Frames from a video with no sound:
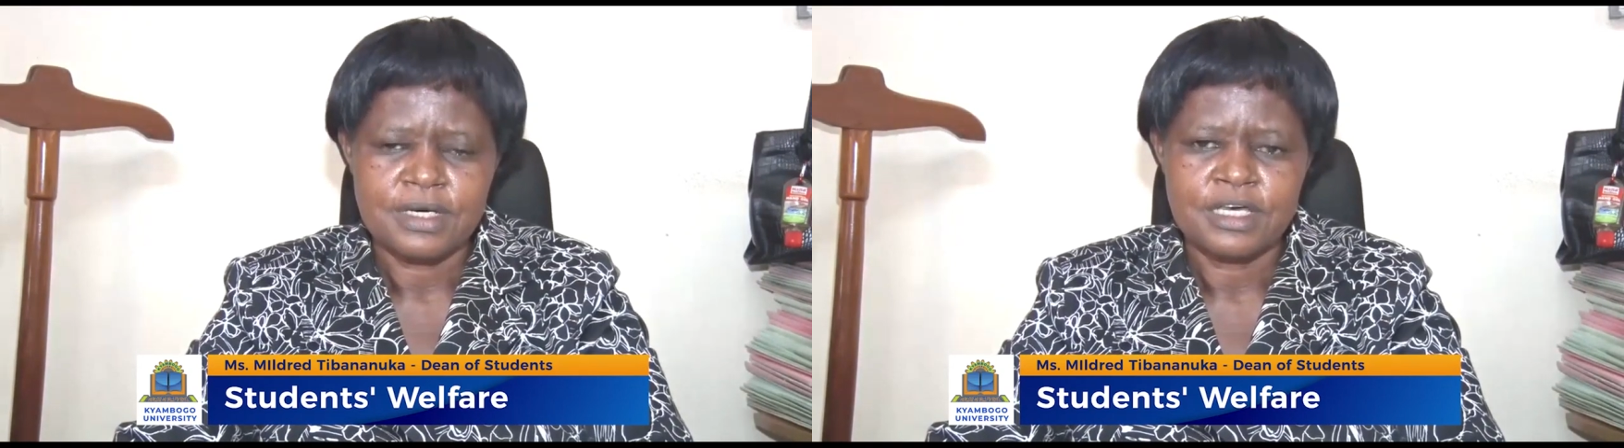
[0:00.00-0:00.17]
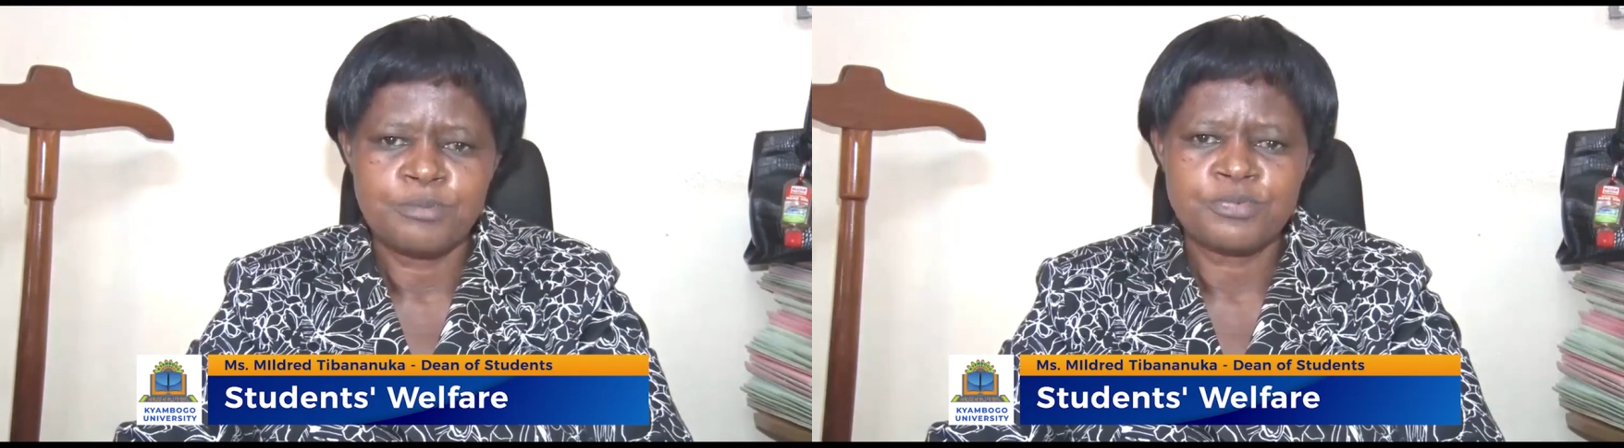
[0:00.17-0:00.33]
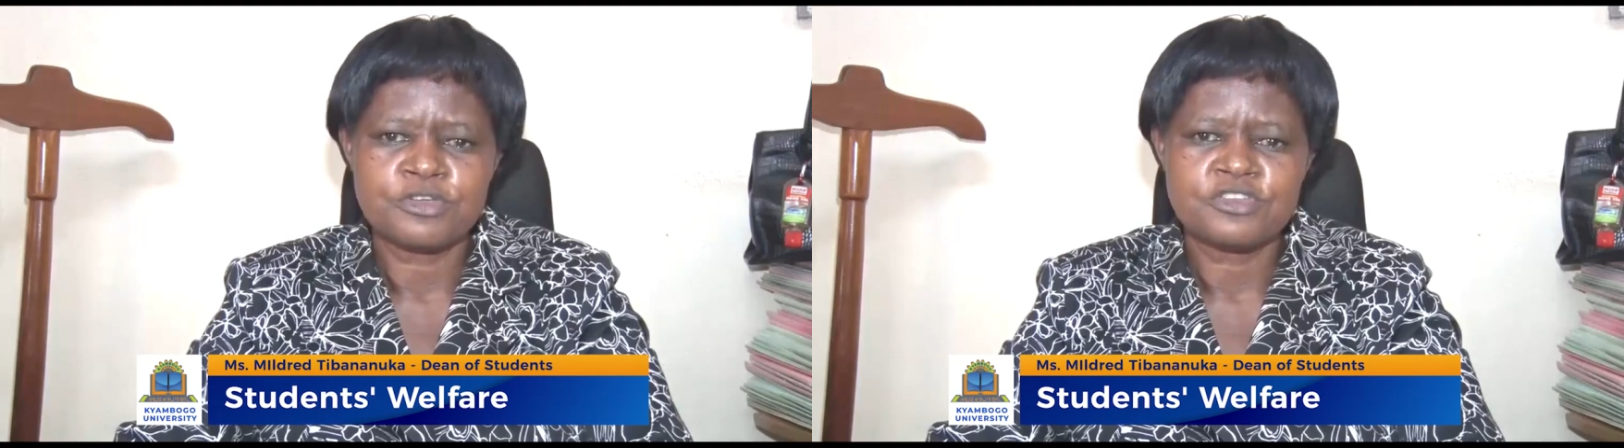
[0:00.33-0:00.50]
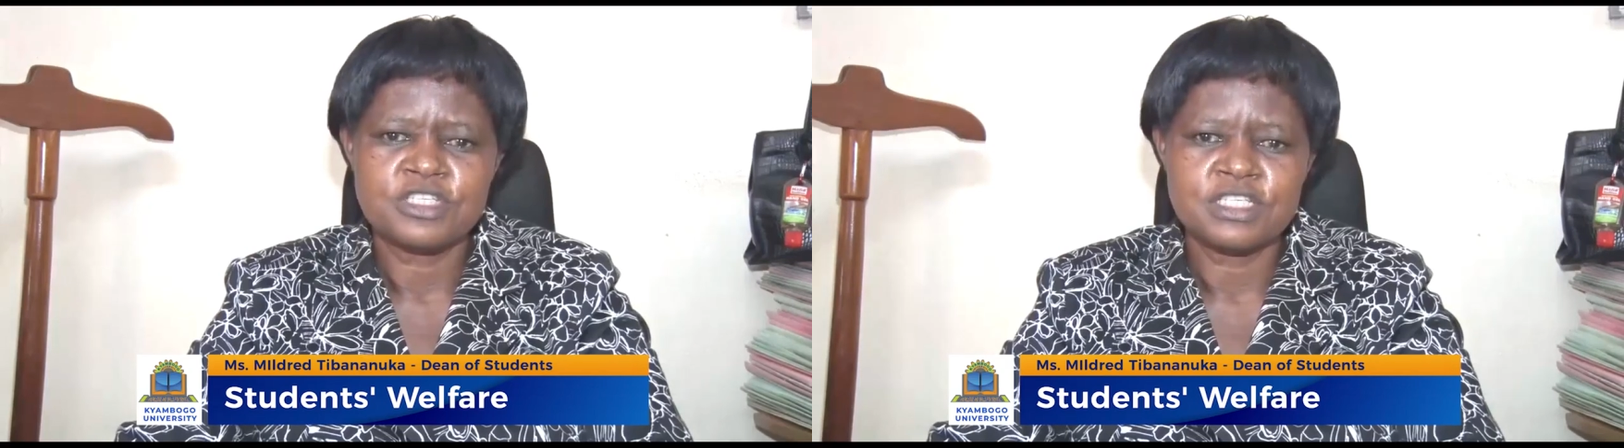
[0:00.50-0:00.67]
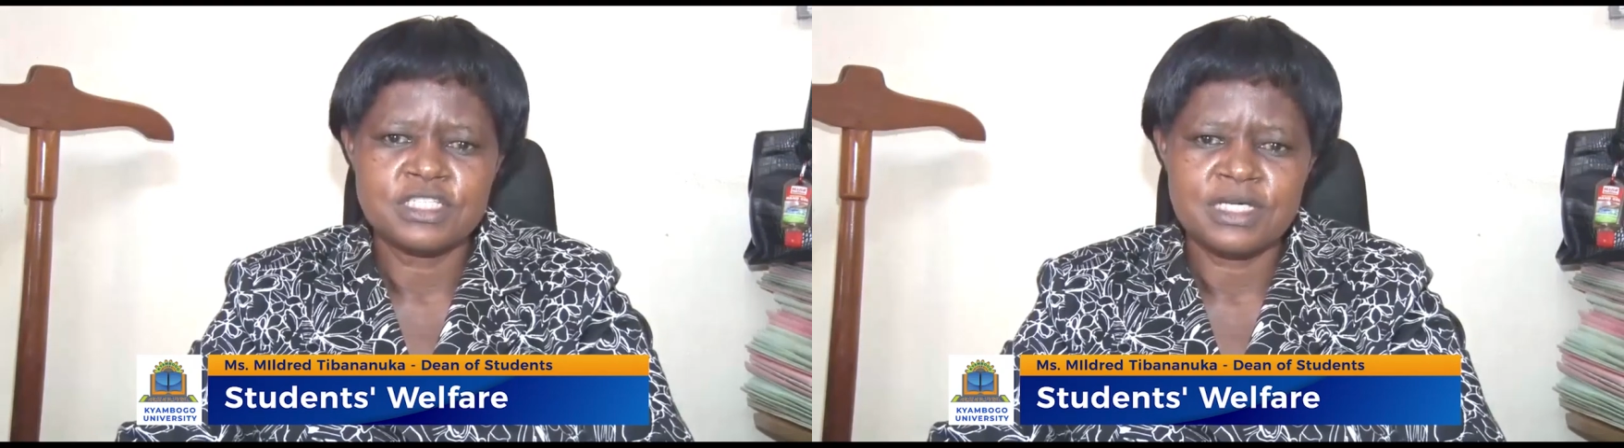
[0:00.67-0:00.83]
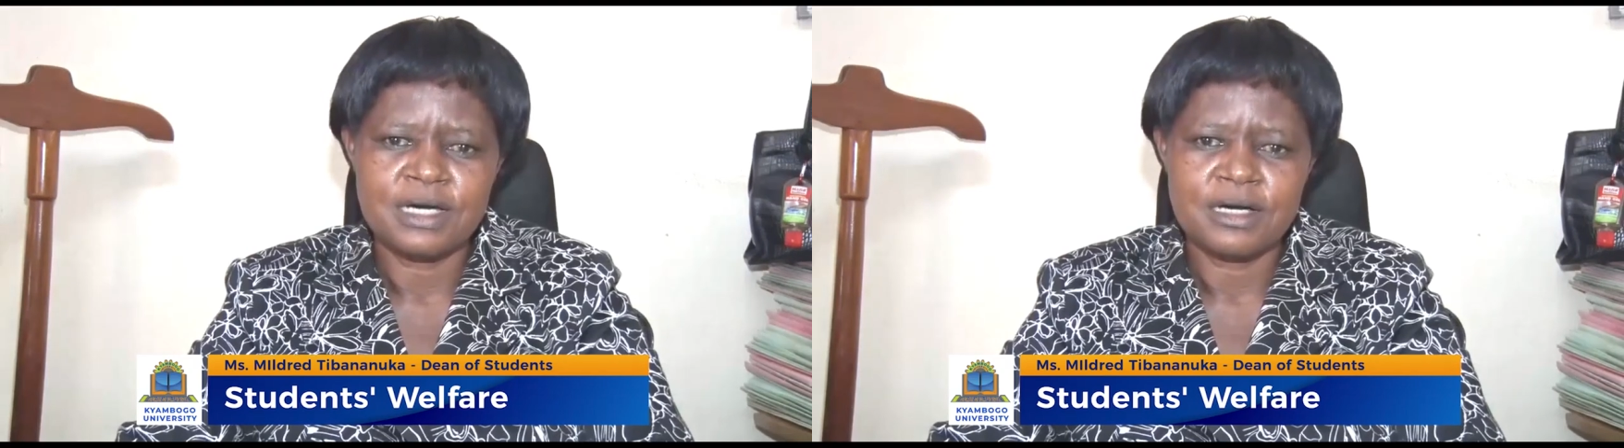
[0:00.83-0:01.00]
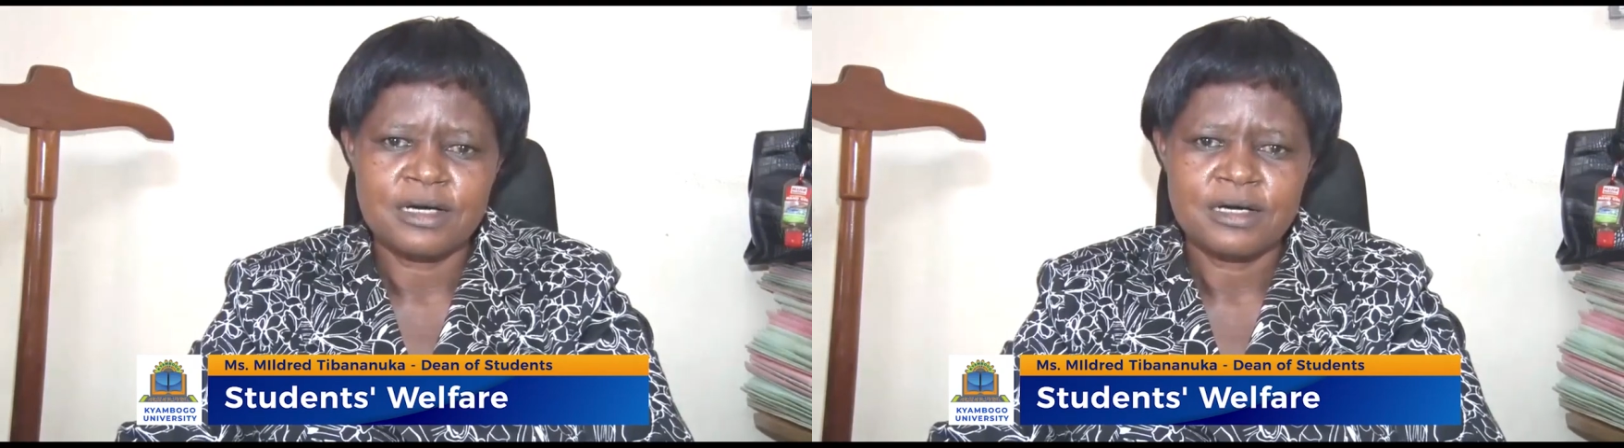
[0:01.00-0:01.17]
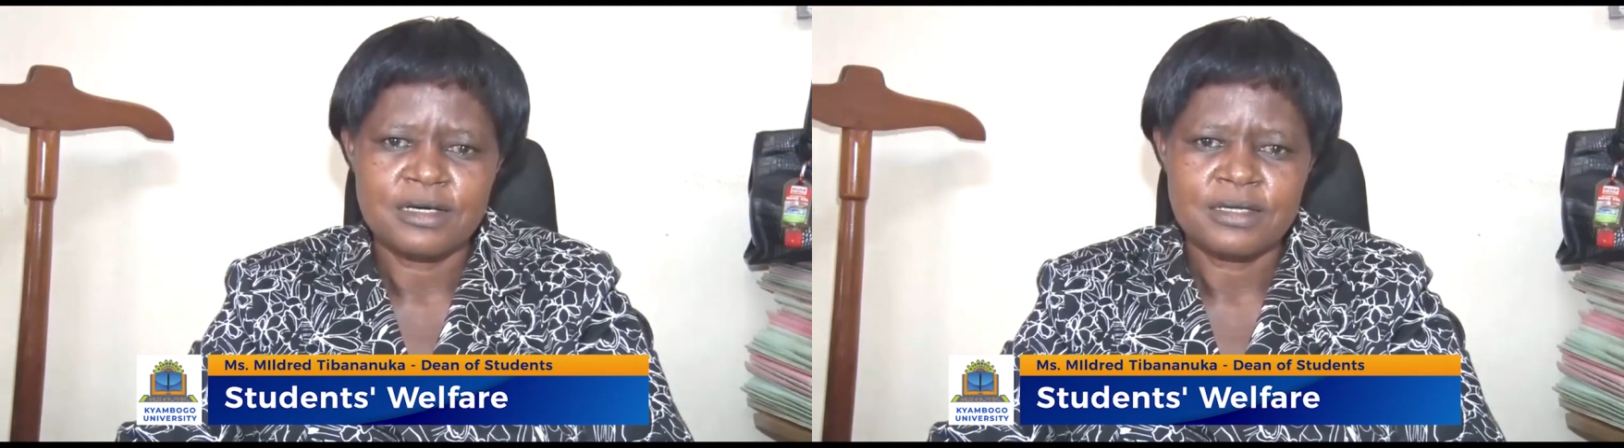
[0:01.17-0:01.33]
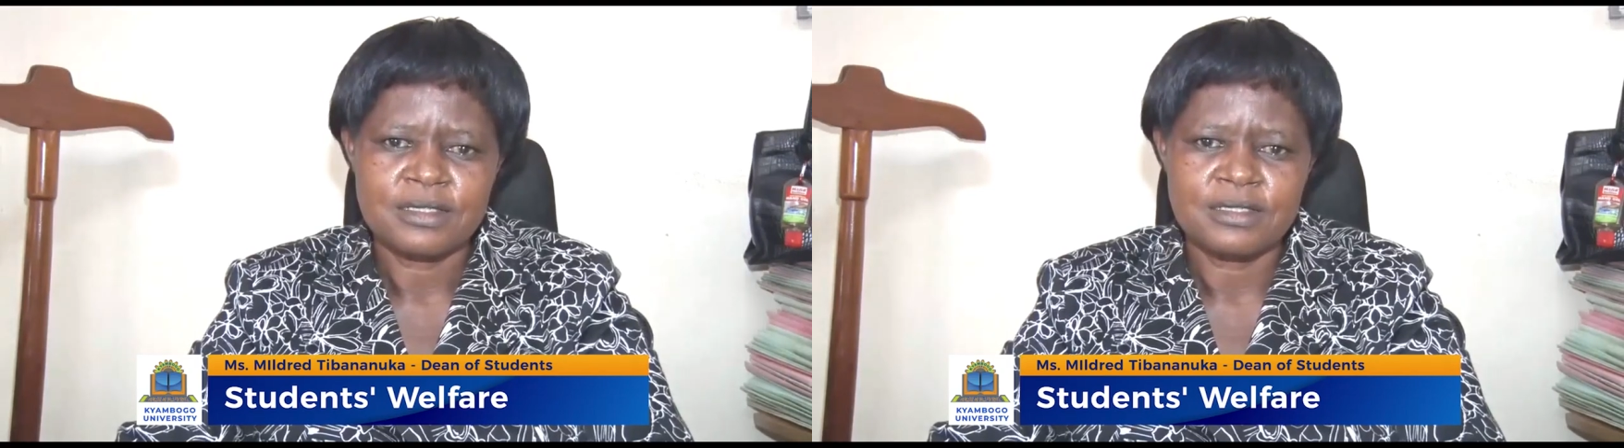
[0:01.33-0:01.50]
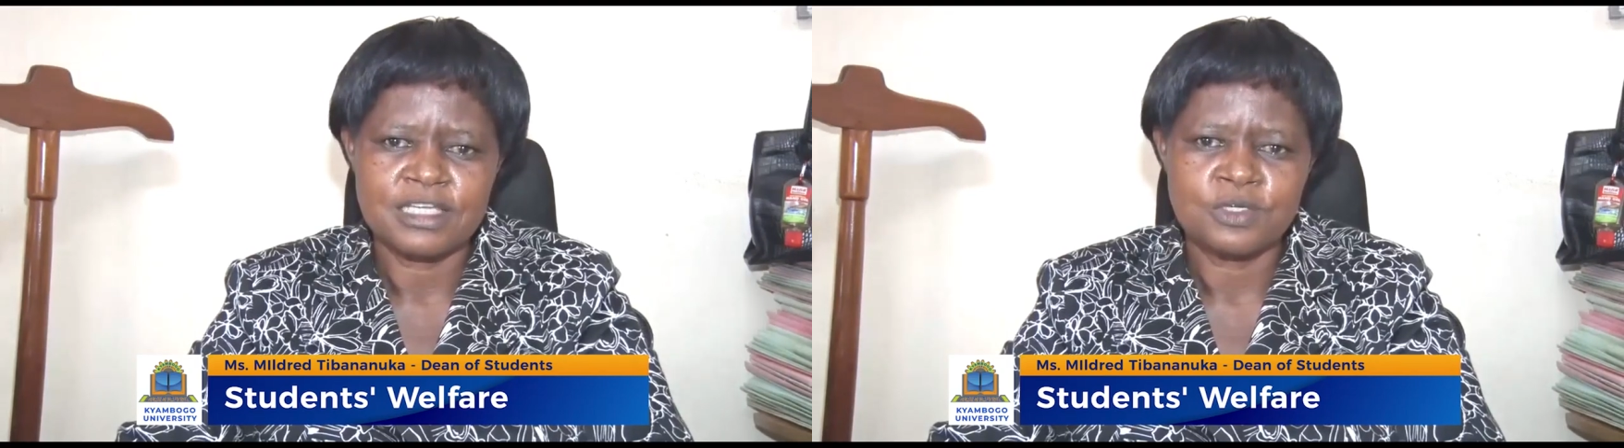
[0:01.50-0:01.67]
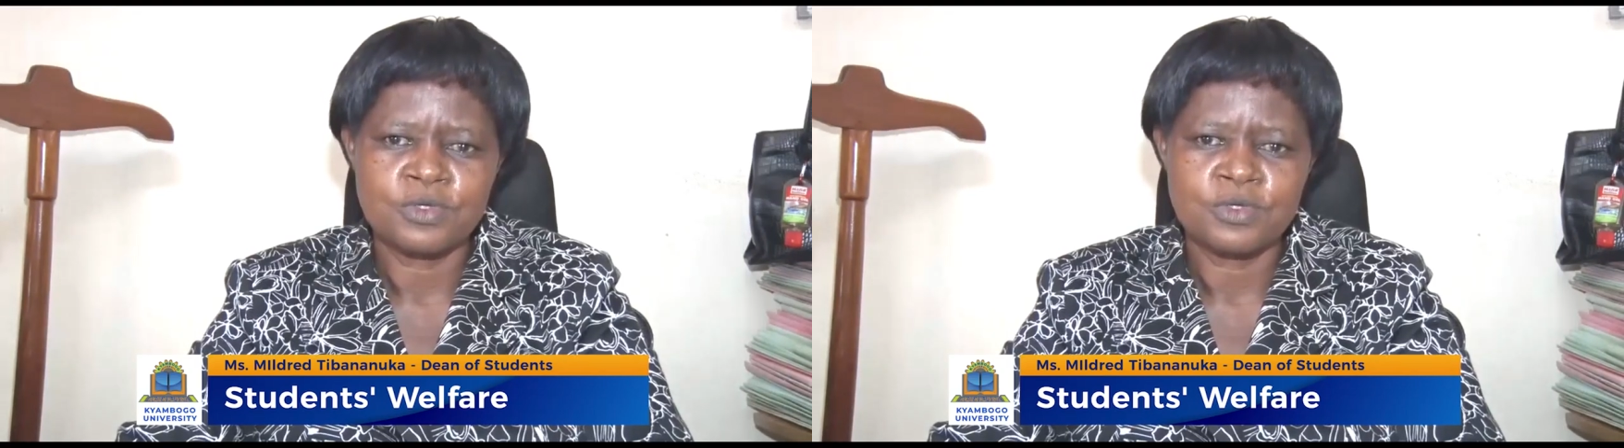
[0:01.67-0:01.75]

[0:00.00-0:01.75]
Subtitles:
a procedure that